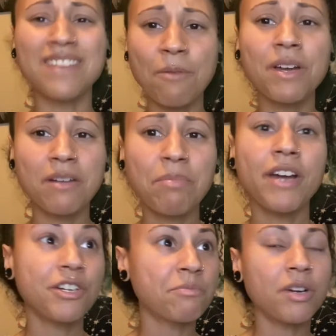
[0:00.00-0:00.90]
I'm gonna
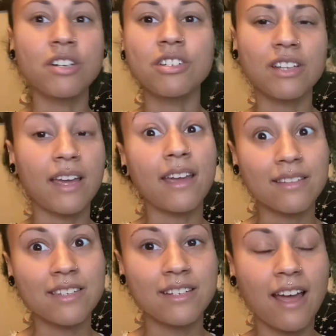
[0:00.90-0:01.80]
buy your merch like
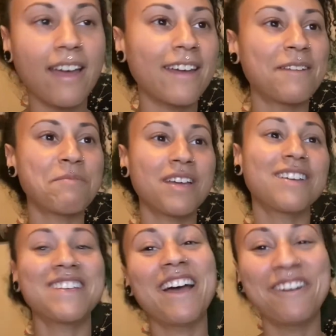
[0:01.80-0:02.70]
tonight
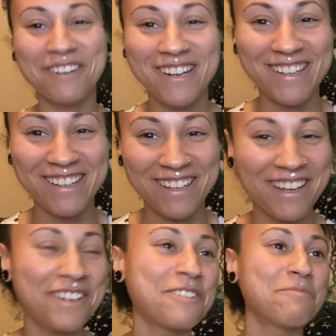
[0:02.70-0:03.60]
because I really
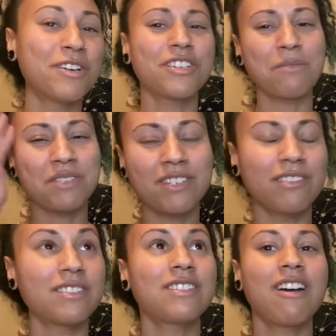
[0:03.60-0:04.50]
like your merch. I'm
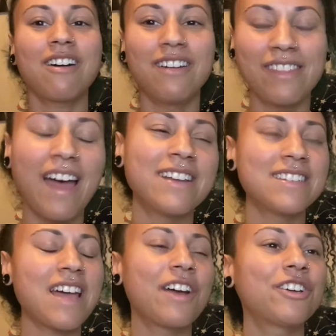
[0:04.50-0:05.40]
still stuck on that.
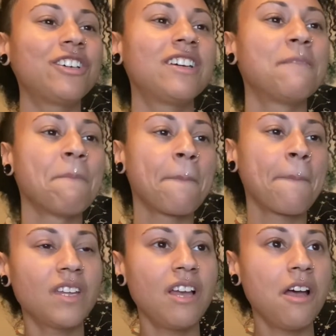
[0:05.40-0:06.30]
It's that good.
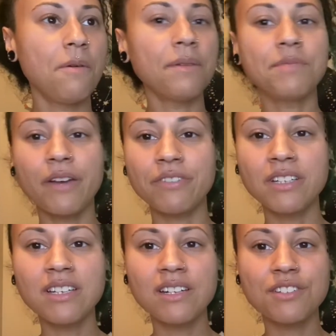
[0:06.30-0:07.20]
But I'm
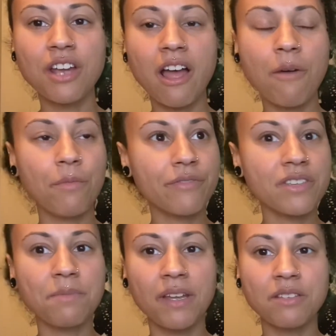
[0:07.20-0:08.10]
definitely gonna check out more of
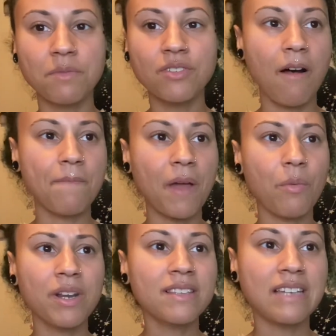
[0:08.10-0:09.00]
this band's music. I
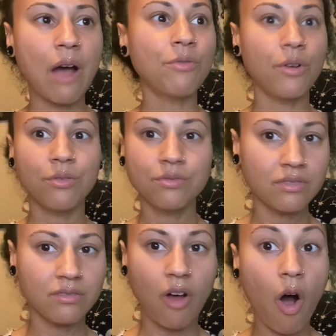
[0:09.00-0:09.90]
want to download
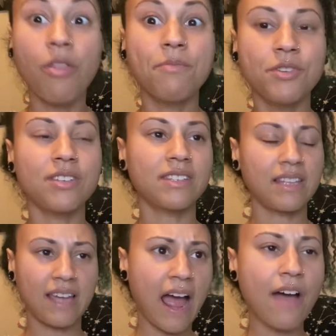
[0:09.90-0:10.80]
all the music
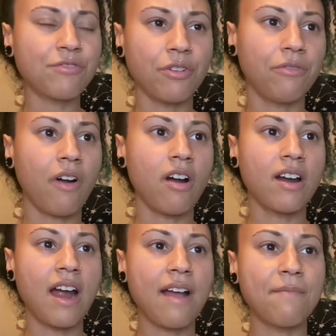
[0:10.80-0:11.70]
that they have so
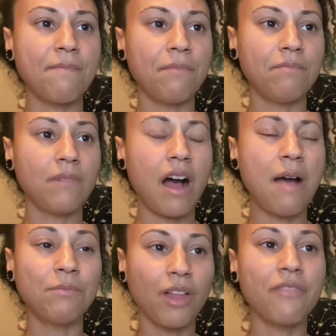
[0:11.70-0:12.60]
far. I'm
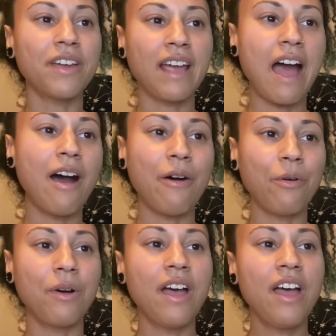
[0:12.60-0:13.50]
I'm loving
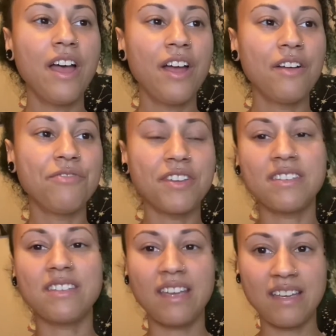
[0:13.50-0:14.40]
how
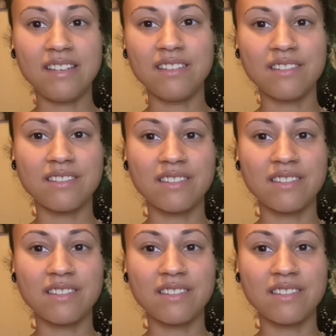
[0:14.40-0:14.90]
this is.